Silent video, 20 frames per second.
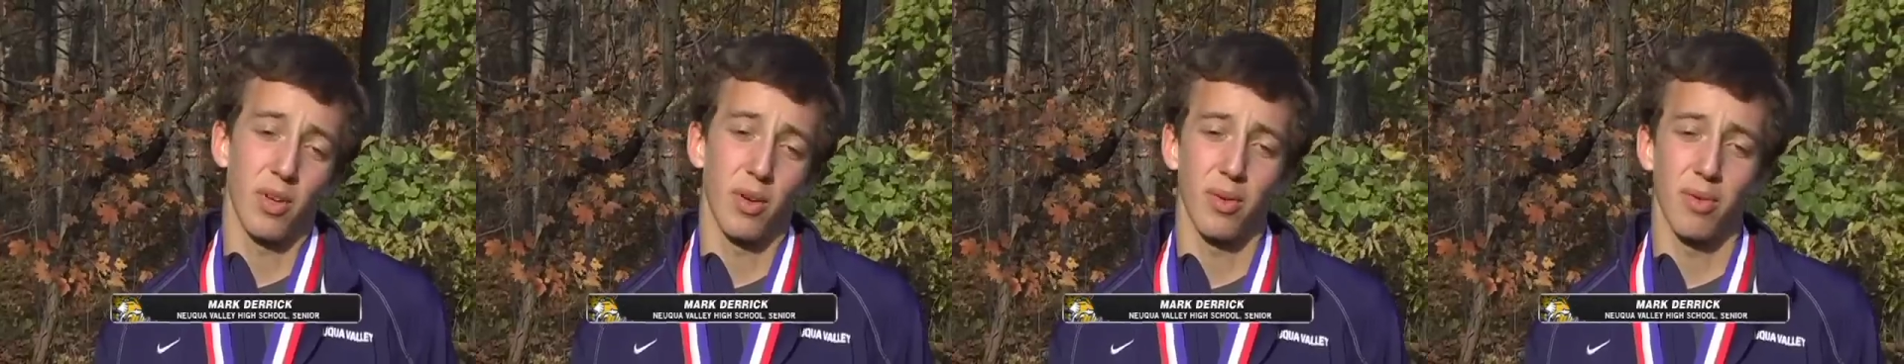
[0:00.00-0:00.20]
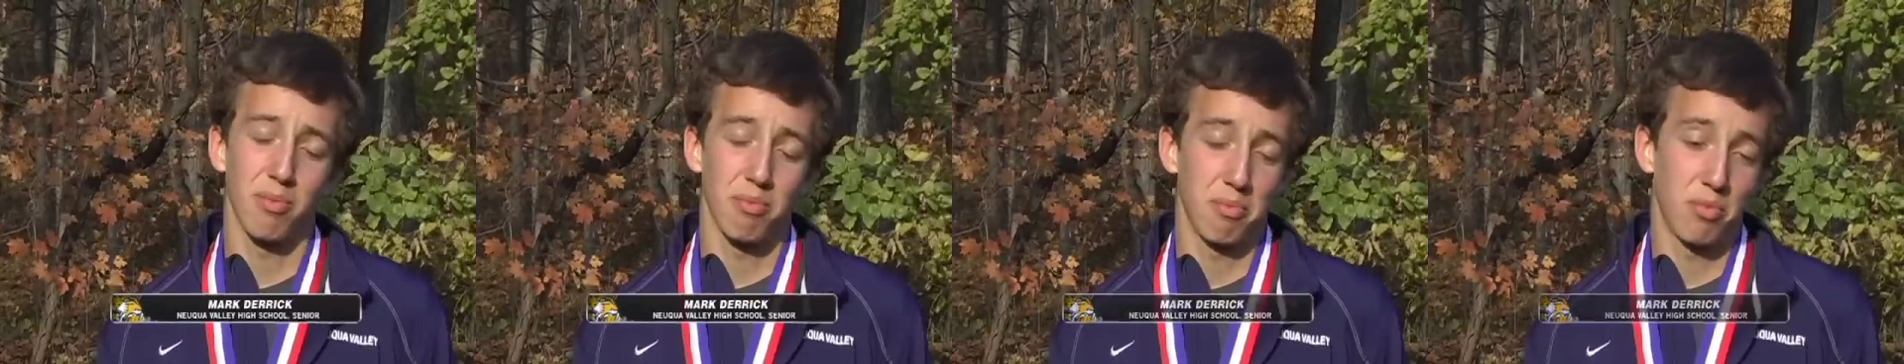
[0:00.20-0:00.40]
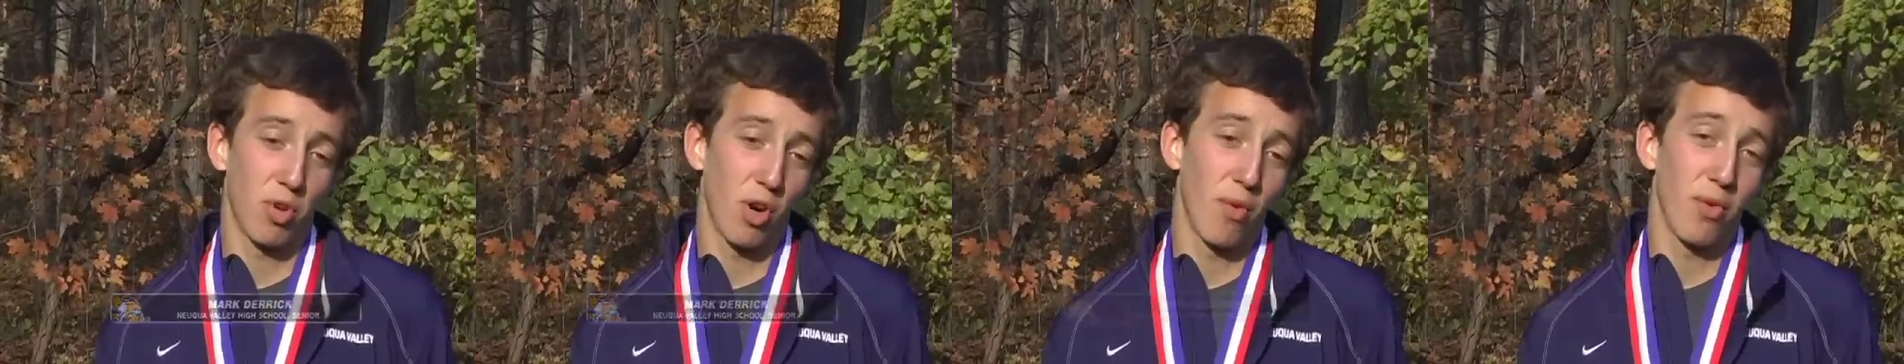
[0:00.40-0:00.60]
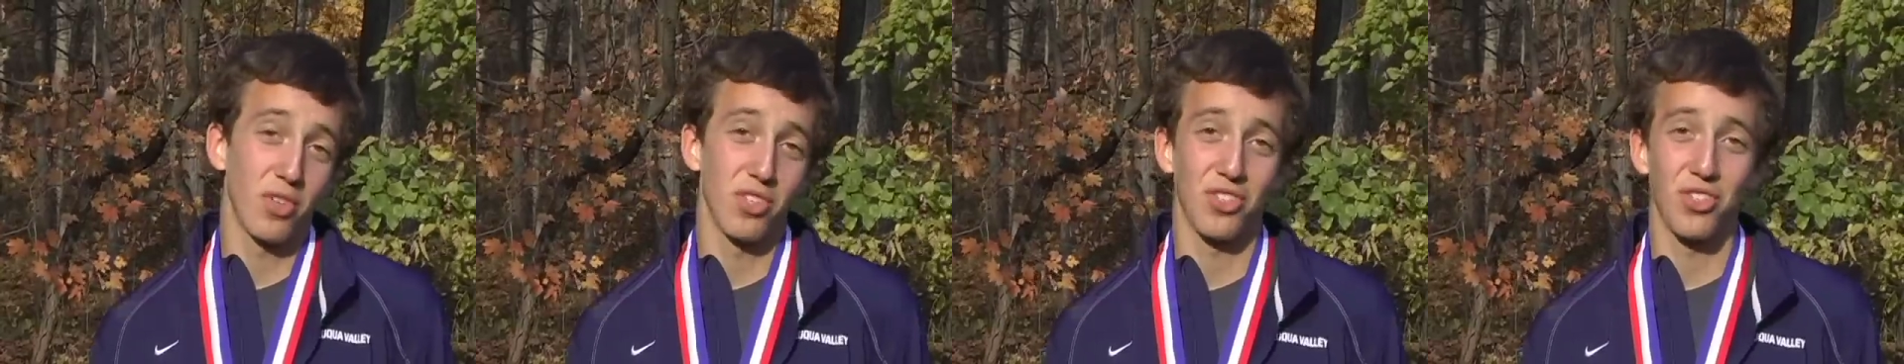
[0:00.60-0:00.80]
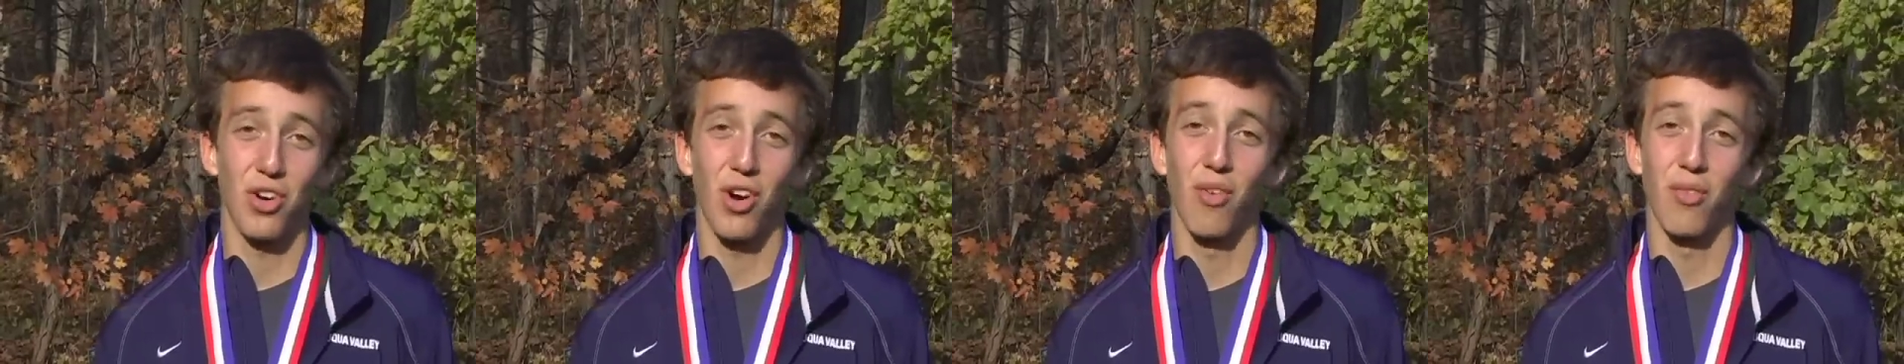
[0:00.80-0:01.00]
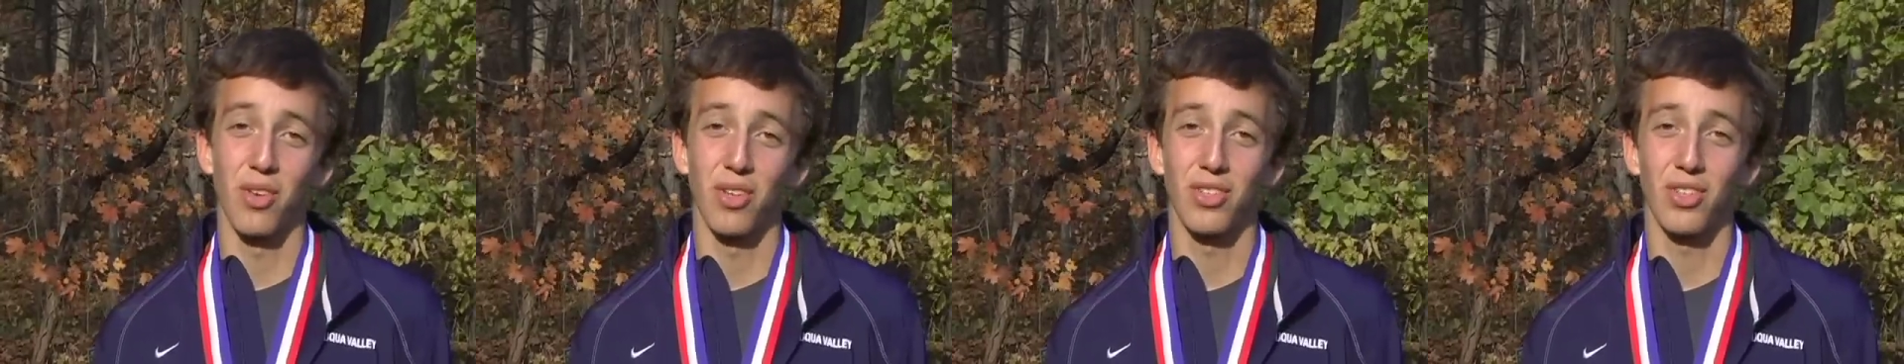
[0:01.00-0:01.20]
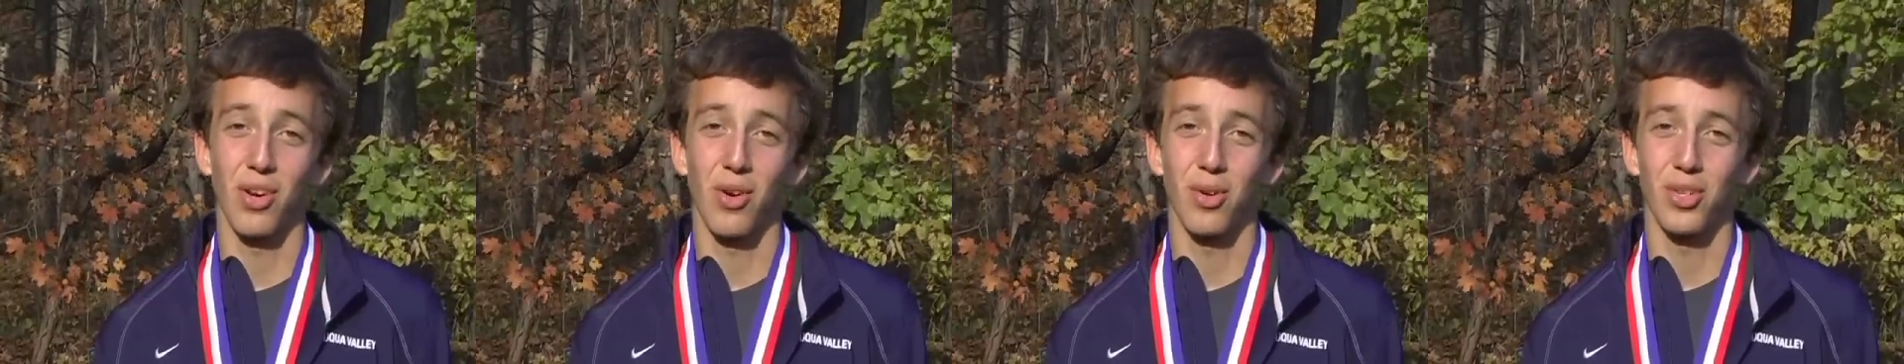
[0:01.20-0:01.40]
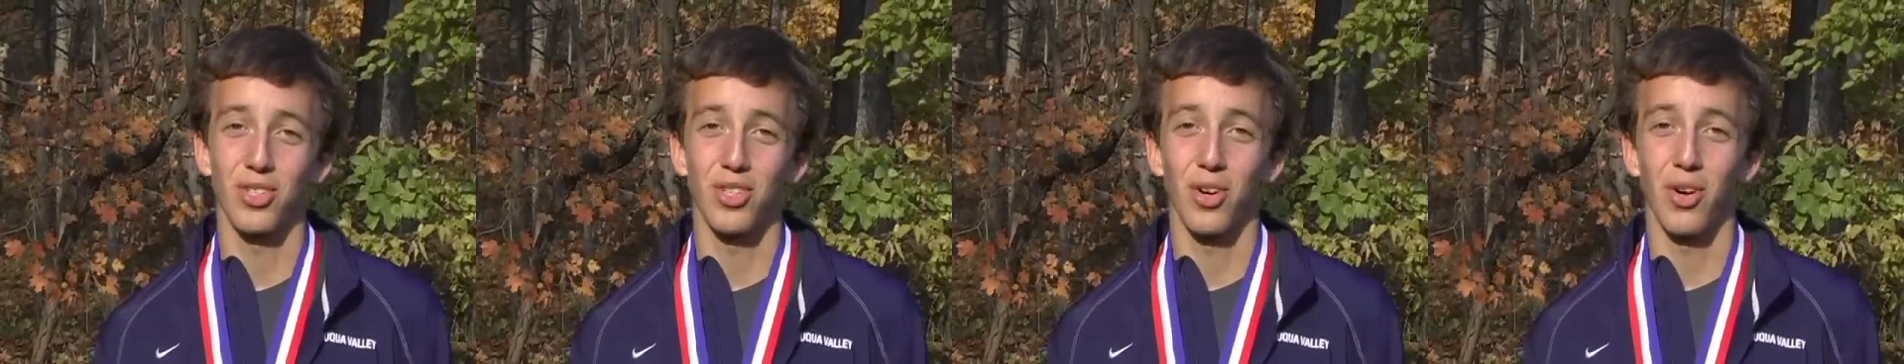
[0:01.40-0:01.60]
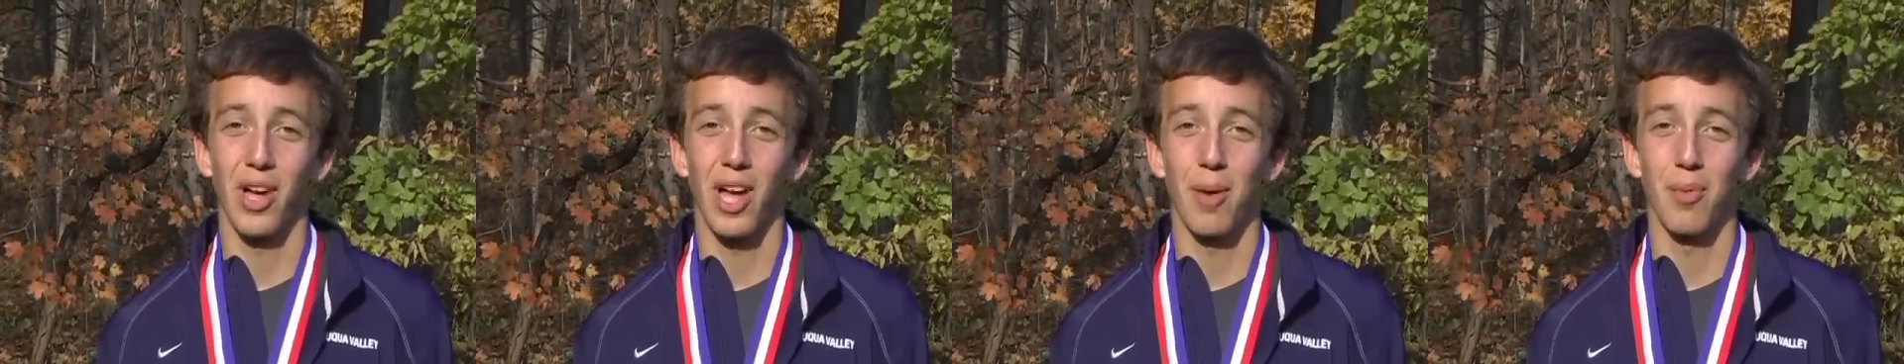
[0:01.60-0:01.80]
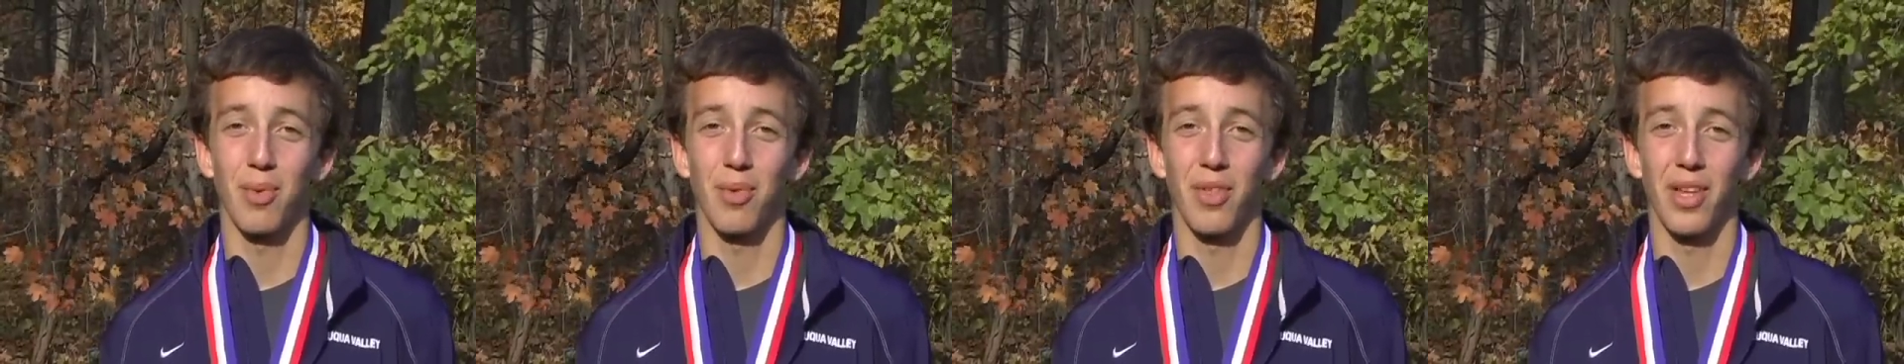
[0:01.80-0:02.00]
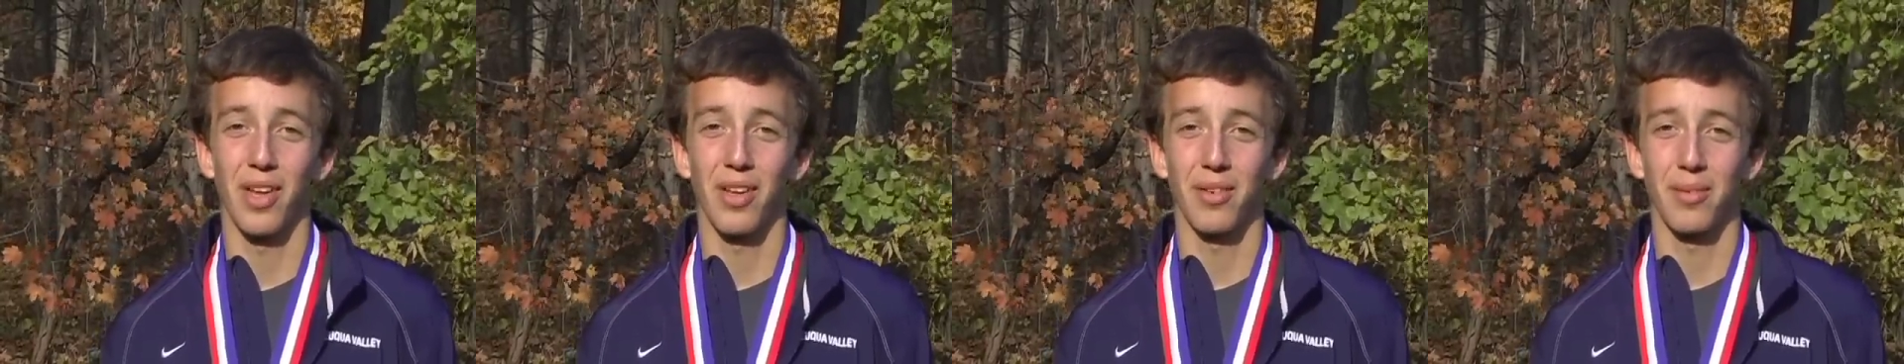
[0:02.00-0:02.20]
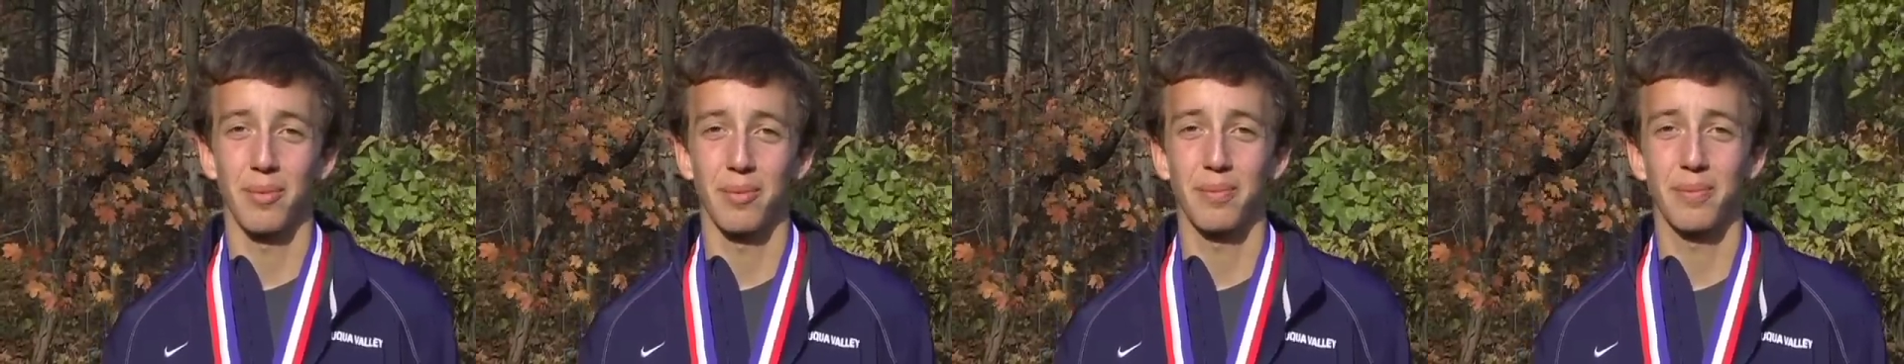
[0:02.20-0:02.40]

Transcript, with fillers: know, trophy's a trophy, so we're still happy with that.